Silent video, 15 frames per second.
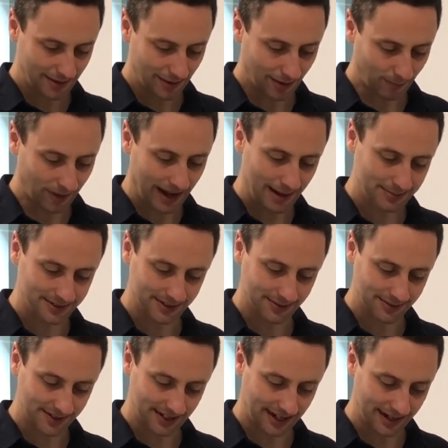What happens
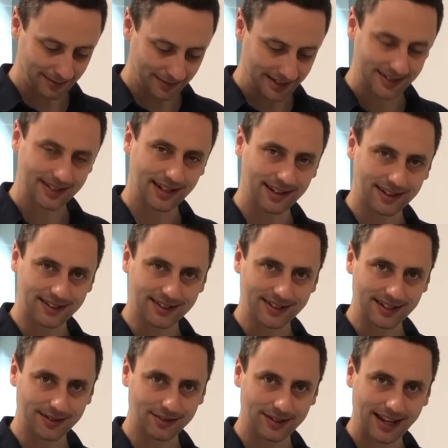over time, this silicone
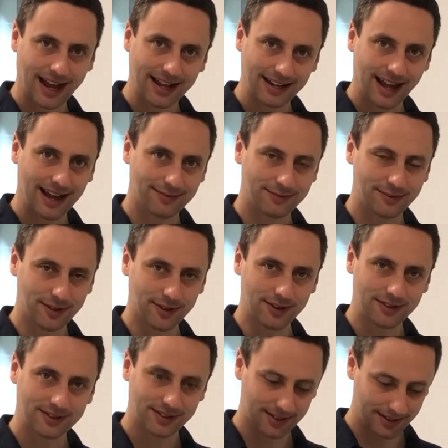seal can have
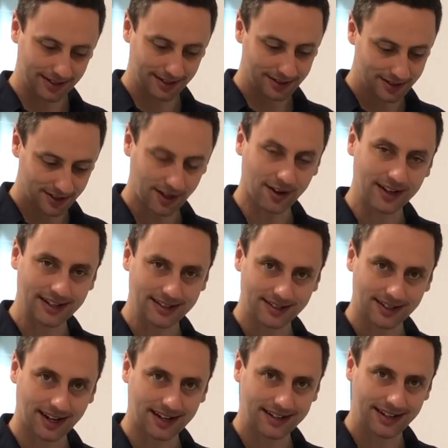dirt stuck
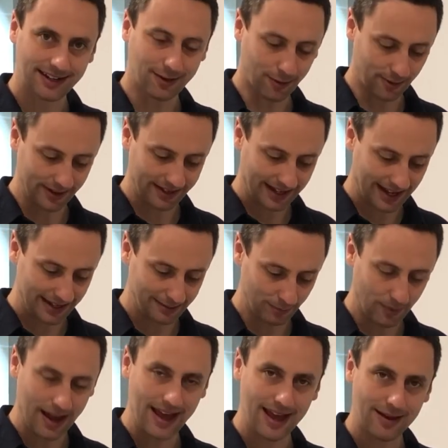inside it, or it can
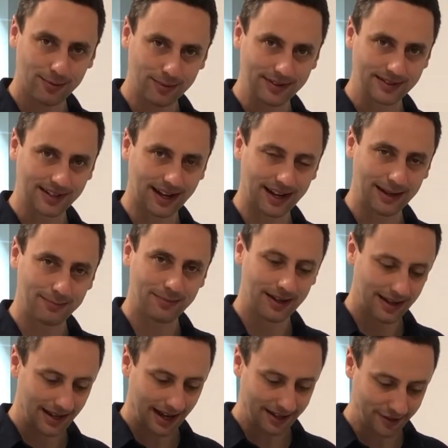wear with time,
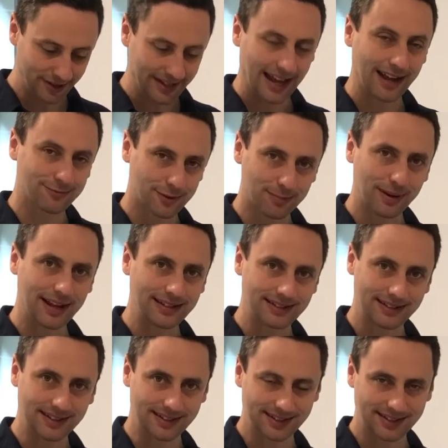and you can
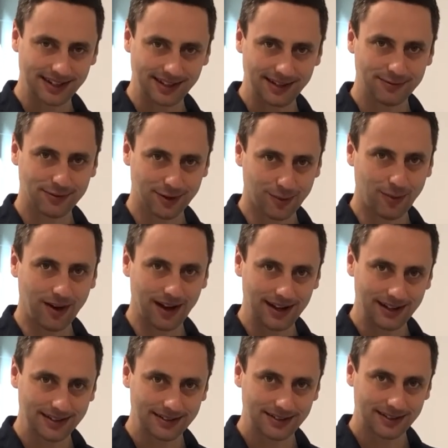replace this seal if
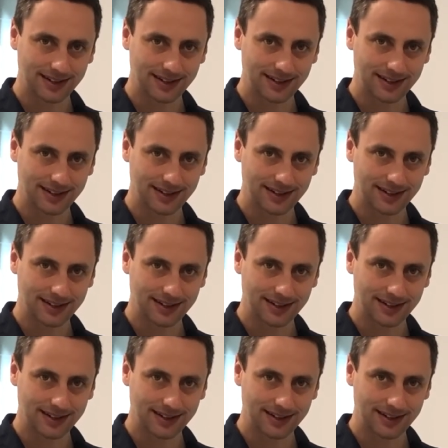required.